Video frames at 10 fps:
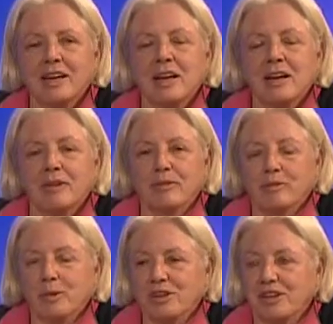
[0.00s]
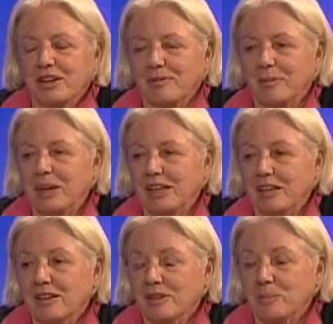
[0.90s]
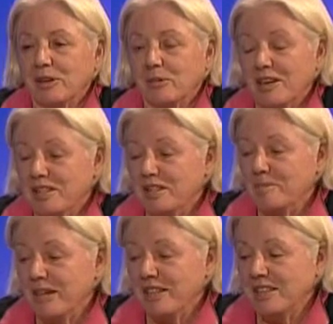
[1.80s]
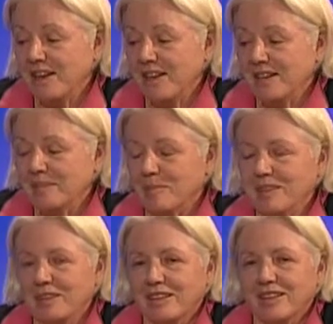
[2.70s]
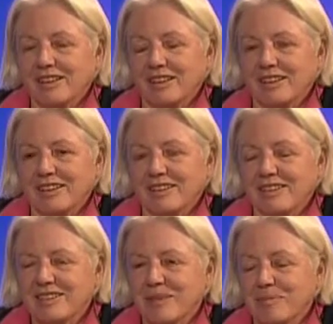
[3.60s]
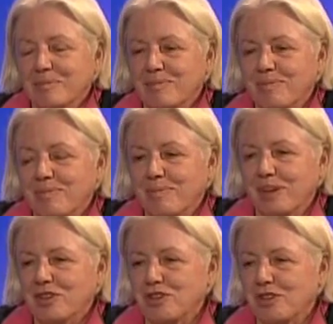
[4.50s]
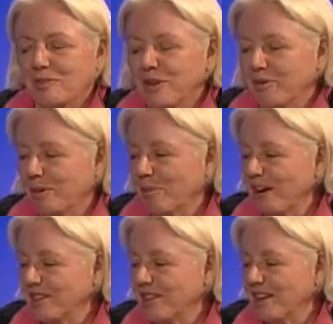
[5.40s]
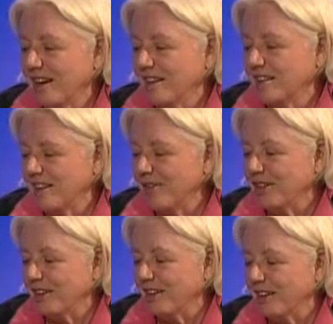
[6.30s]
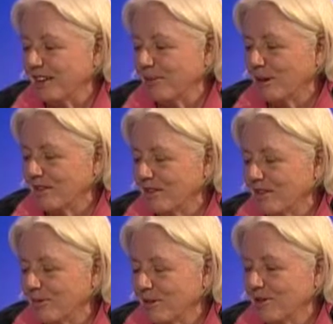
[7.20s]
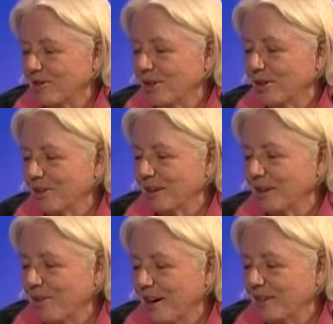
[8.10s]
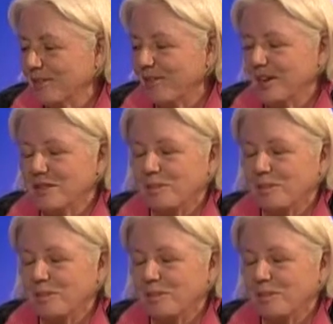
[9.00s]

No, we've worked on it for many years. Been arrested many times. Uh, right. some picture of me from 1997 getting arrested was. I almost got arrested by Facebook.